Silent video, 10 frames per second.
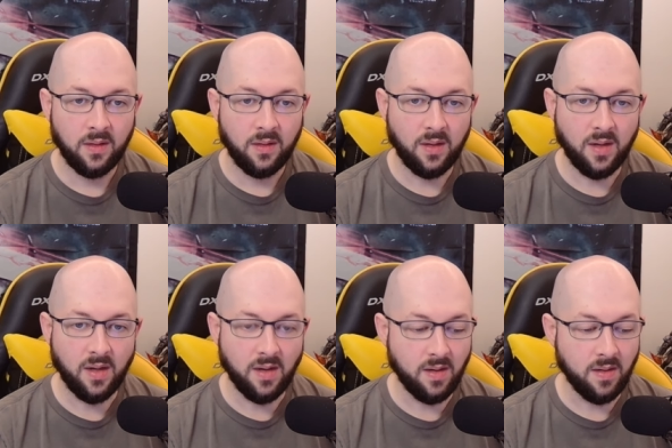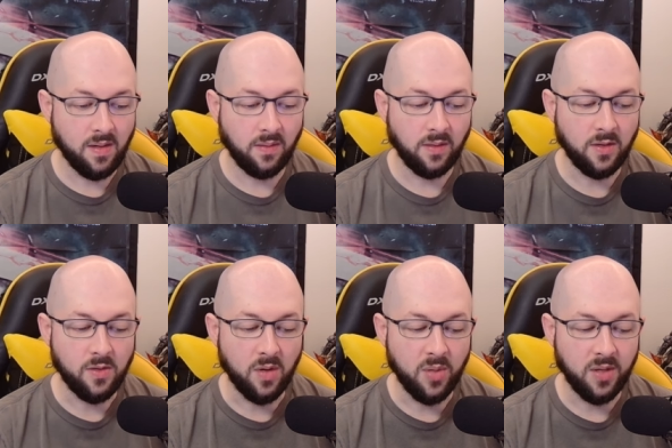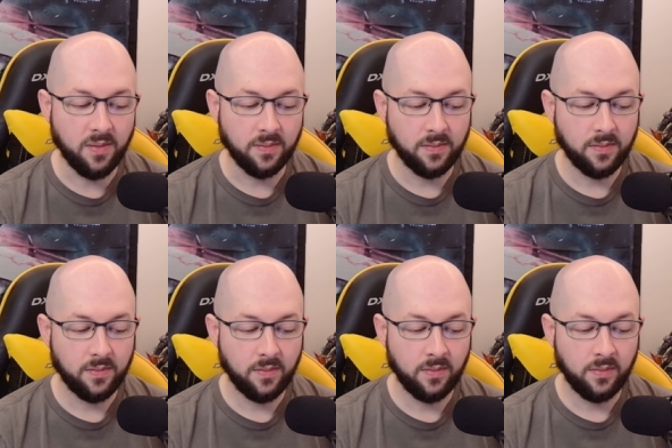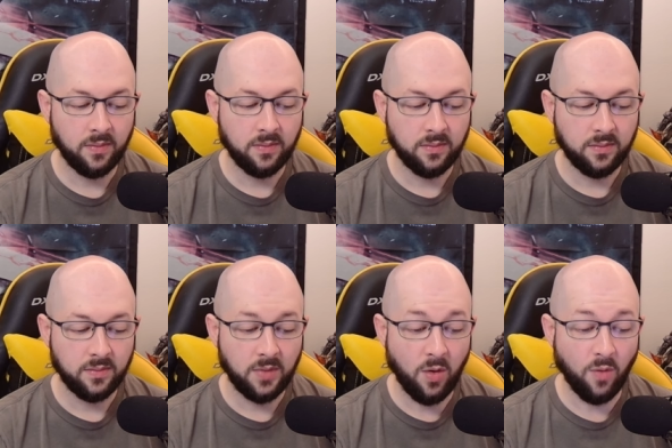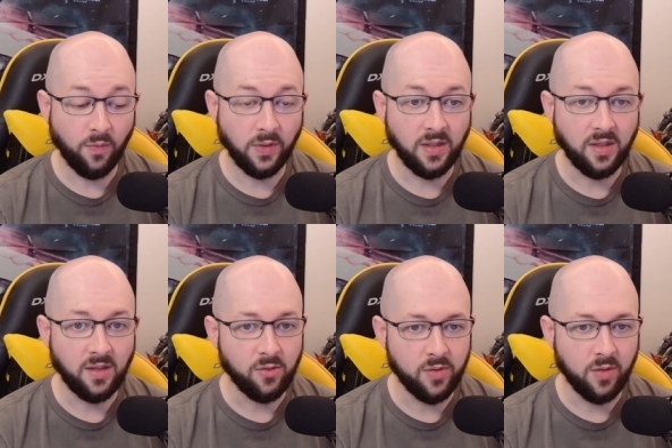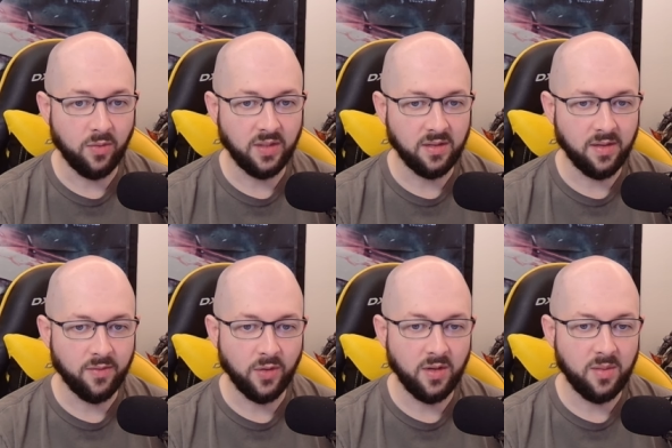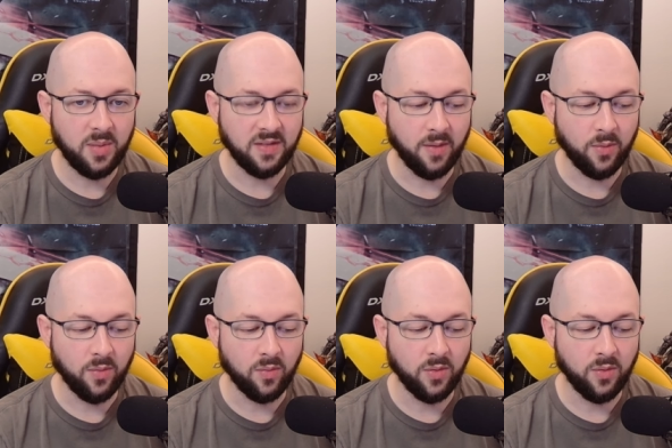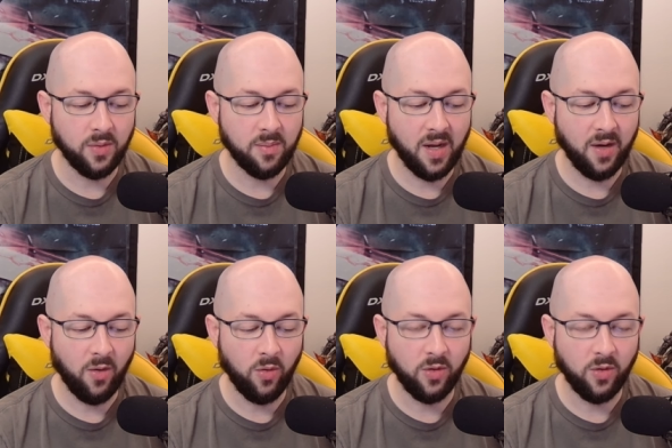Uh, there you are, bud. Hopefully you don't get to level 30 because that would ruin my oil